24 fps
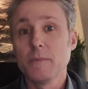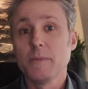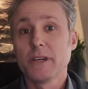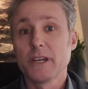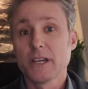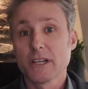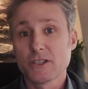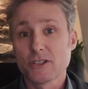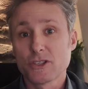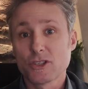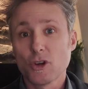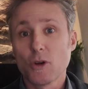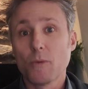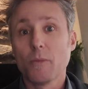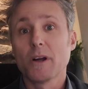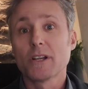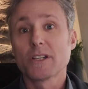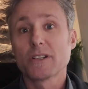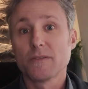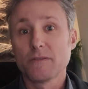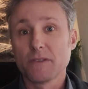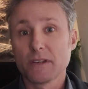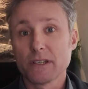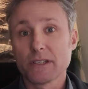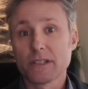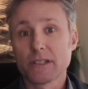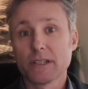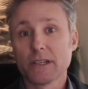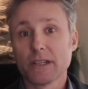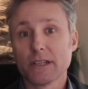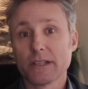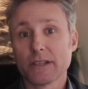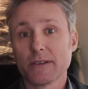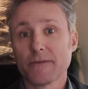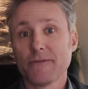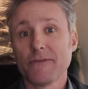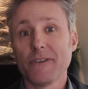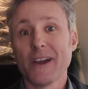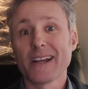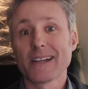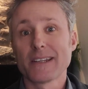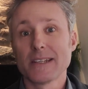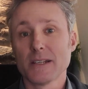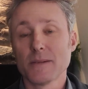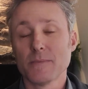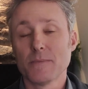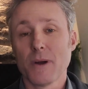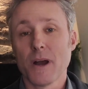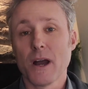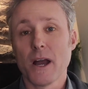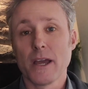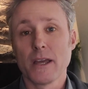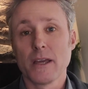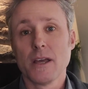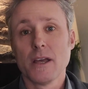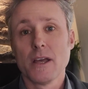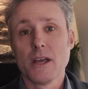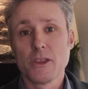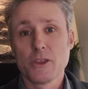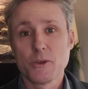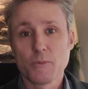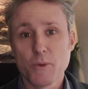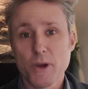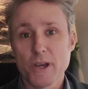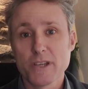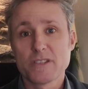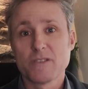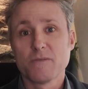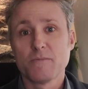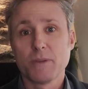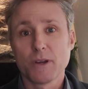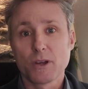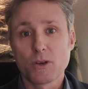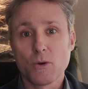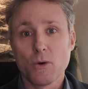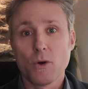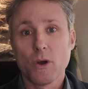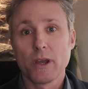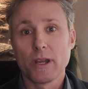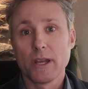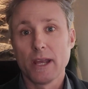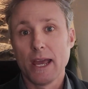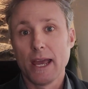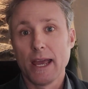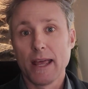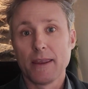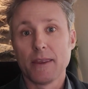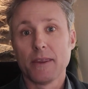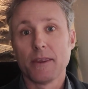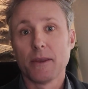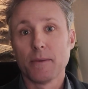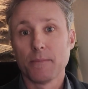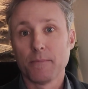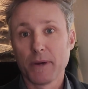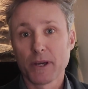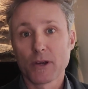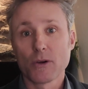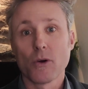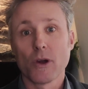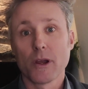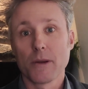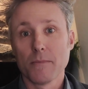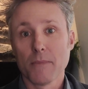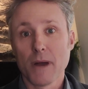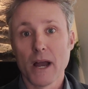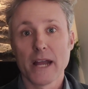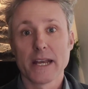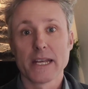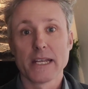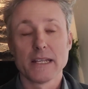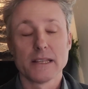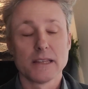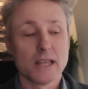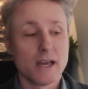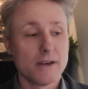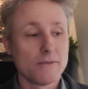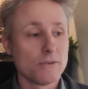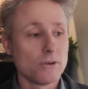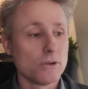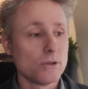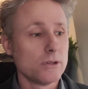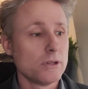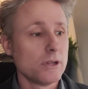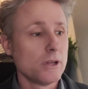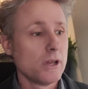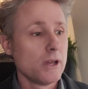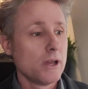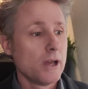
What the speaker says: because so much of it is affected by the price of Bitcoin and the Bitcoin mining level.